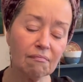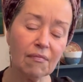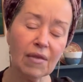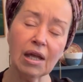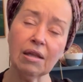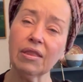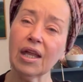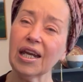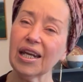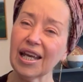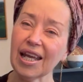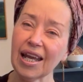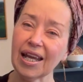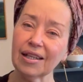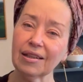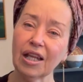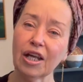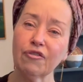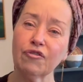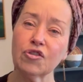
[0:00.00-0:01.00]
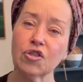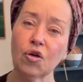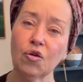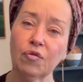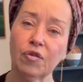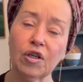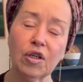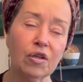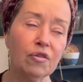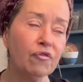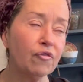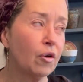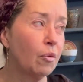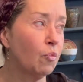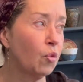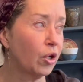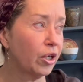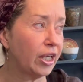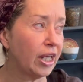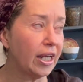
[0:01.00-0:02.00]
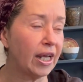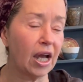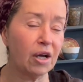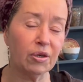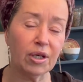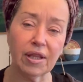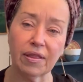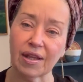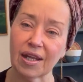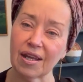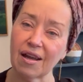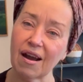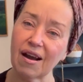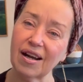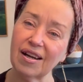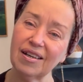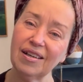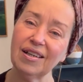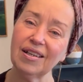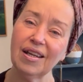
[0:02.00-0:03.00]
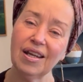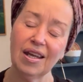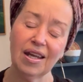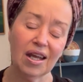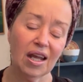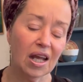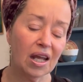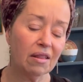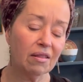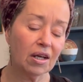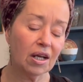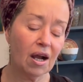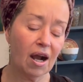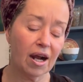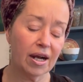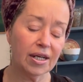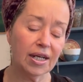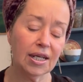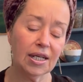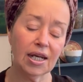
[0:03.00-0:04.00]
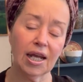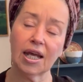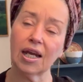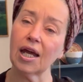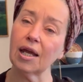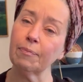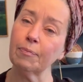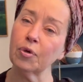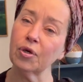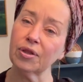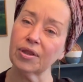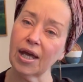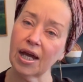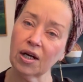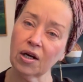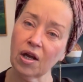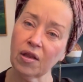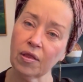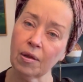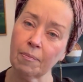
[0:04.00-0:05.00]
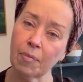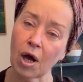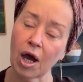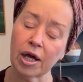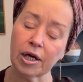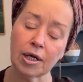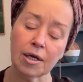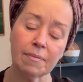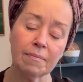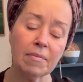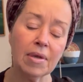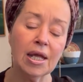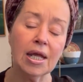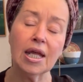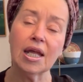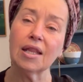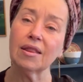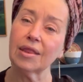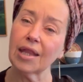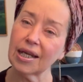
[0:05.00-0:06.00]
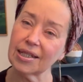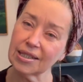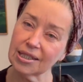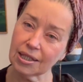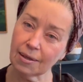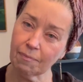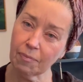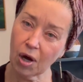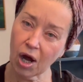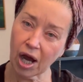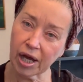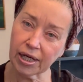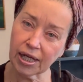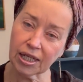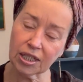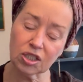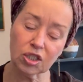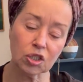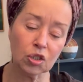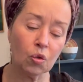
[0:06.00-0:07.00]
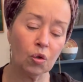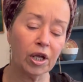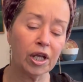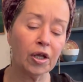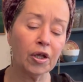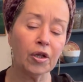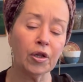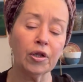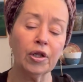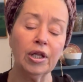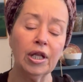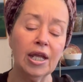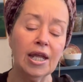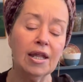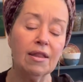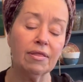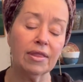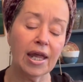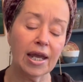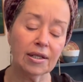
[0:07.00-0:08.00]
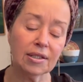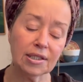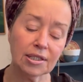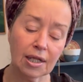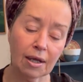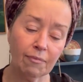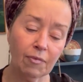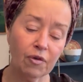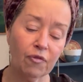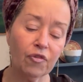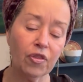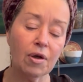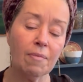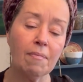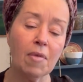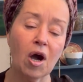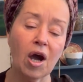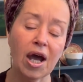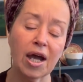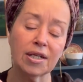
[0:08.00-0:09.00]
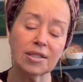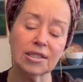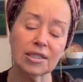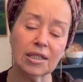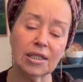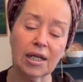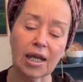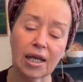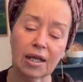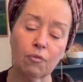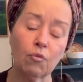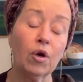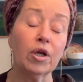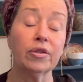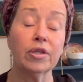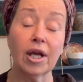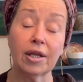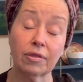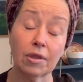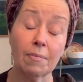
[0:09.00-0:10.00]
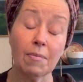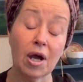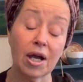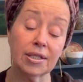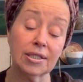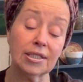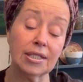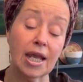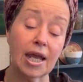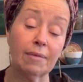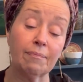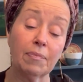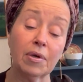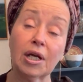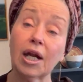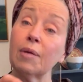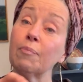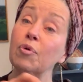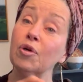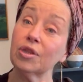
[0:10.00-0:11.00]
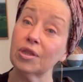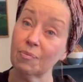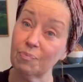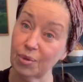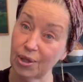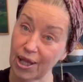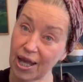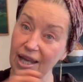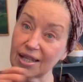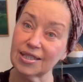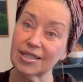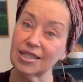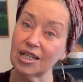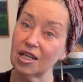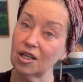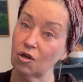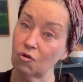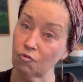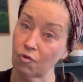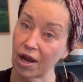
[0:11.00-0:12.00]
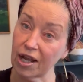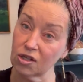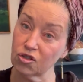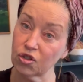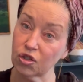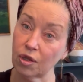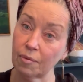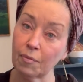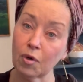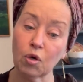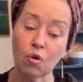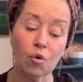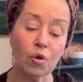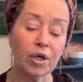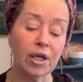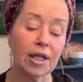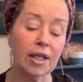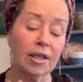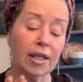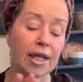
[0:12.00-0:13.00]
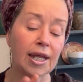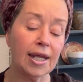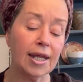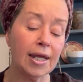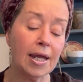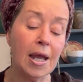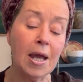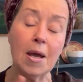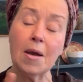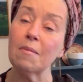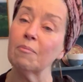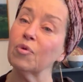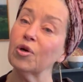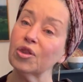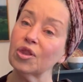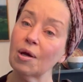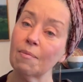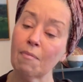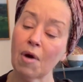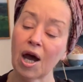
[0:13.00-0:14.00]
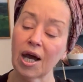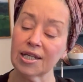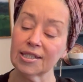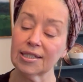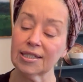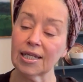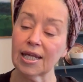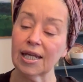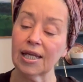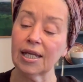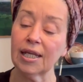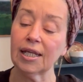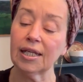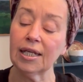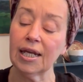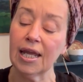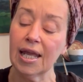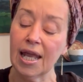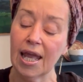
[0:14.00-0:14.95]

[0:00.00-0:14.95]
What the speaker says: that I had left over from working out in the yard, in the garden, and I put that on the bottom, then some potting soil, then some of the moss, and well, not the moss yet, but I put the plants in, arranged them accordingly, put the moss in,